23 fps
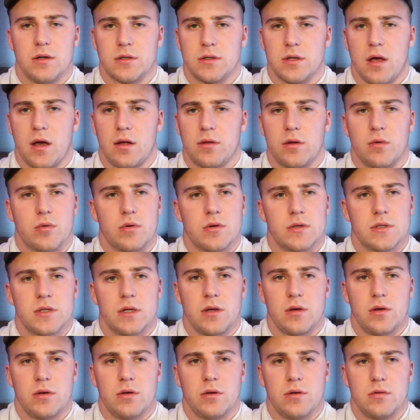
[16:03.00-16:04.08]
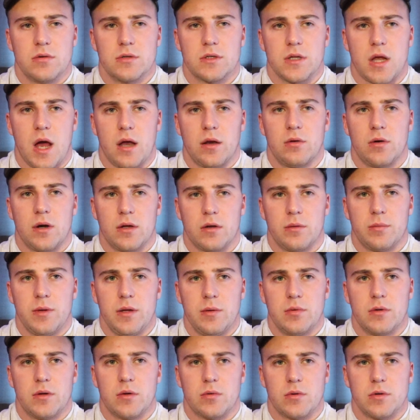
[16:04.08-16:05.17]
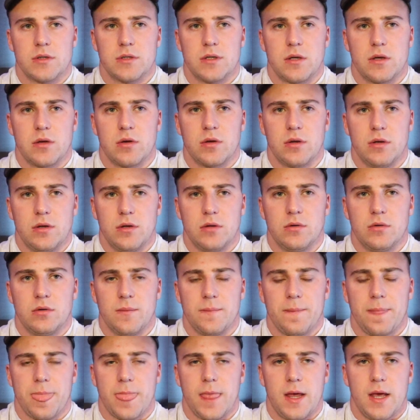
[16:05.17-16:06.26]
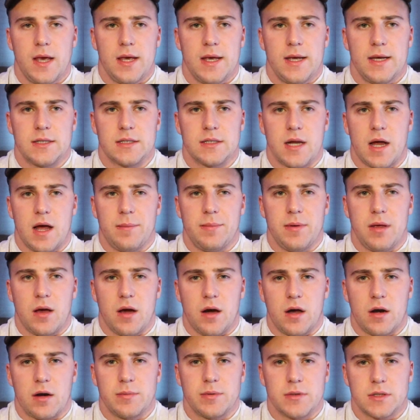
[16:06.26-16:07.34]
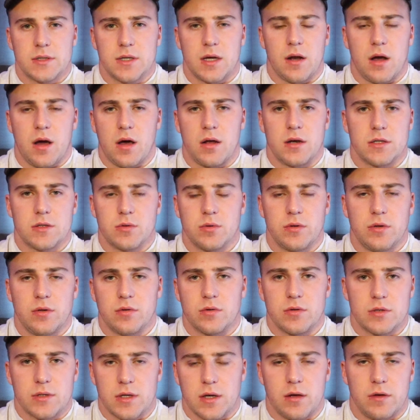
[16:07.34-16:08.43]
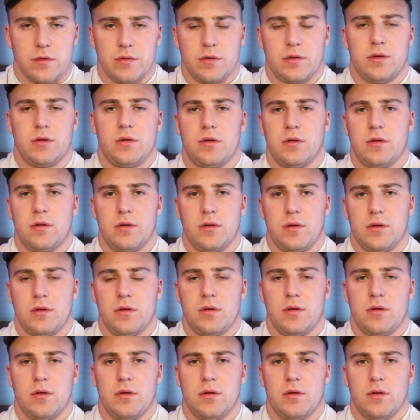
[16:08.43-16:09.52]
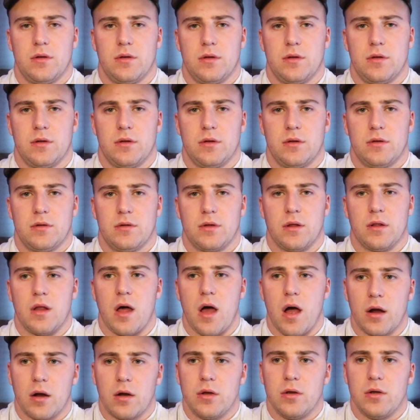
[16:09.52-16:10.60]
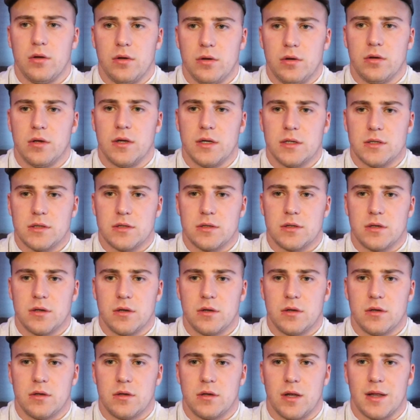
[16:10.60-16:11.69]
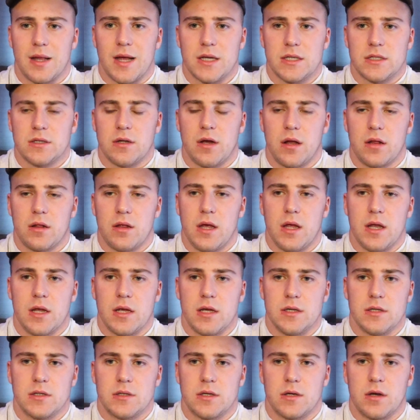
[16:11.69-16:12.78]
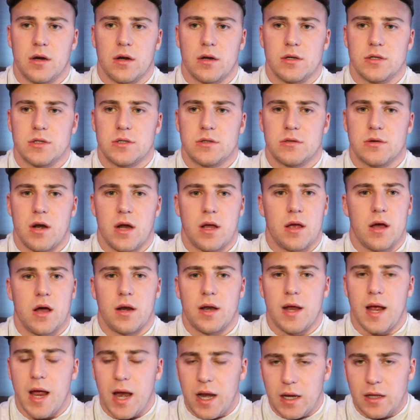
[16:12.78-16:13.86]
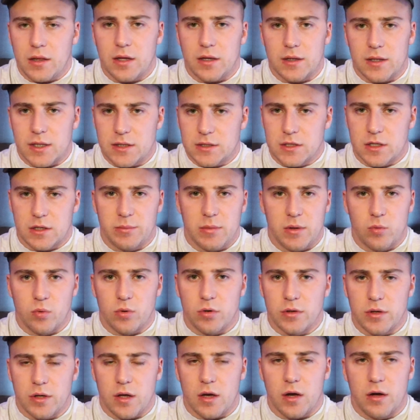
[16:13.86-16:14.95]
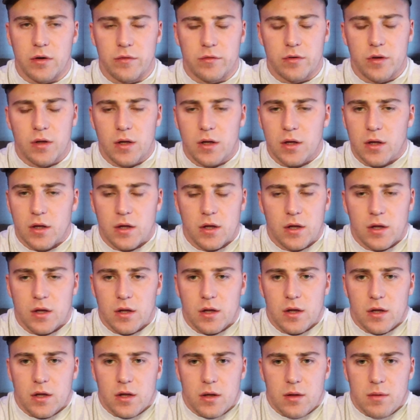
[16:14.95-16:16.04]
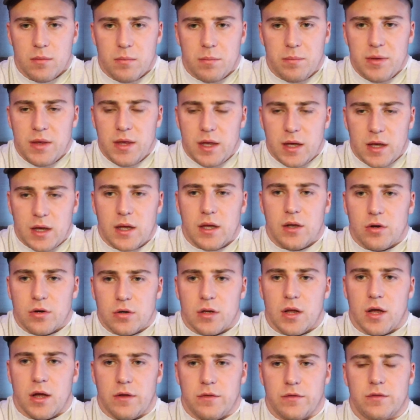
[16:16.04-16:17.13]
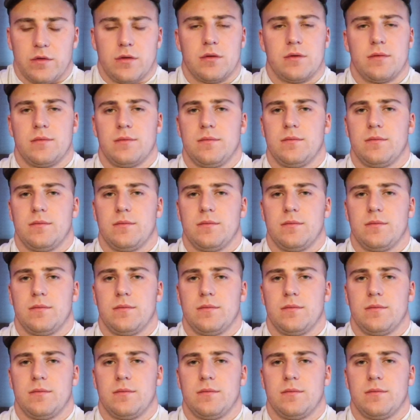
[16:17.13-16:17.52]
yourself. The worst thing you can do is lie to other people. The worst thing you can do is not be 100% honest with yourself. The longer you do this, the less likely it is you're going to strike on anything that's going to be worthy of being in your life.